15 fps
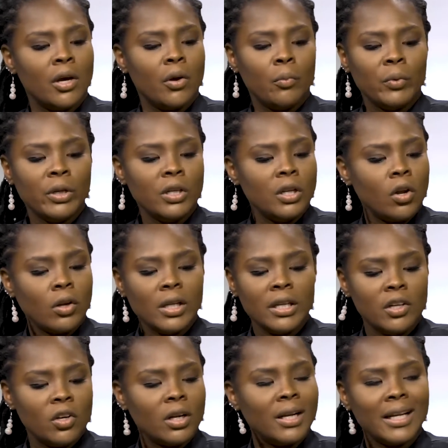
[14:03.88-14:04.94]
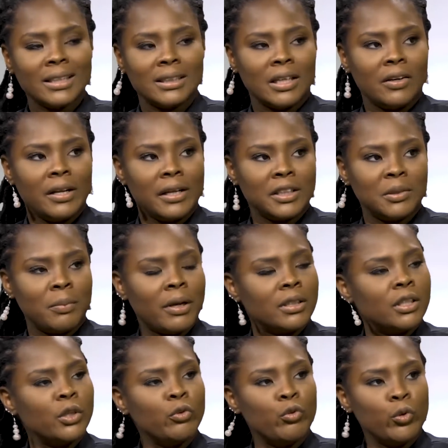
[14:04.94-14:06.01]
We need not necessarily
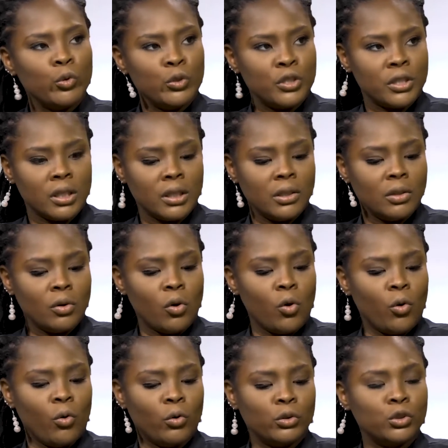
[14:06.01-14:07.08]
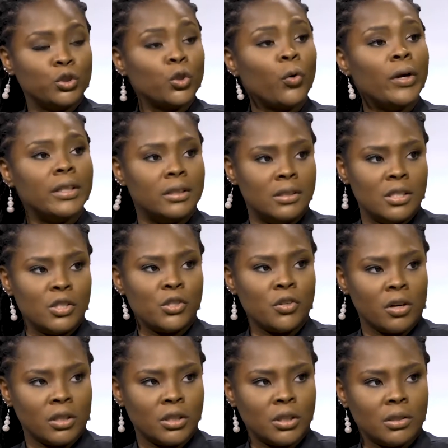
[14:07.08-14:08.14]
expect erosion or joint
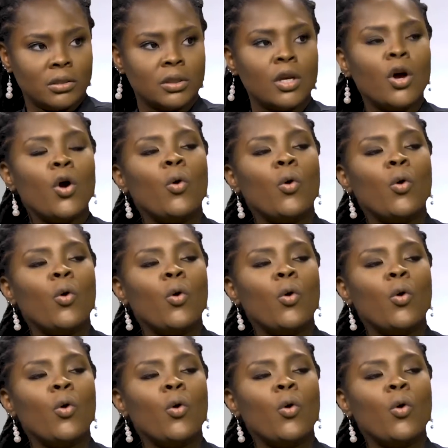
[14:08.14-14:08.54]
destructions,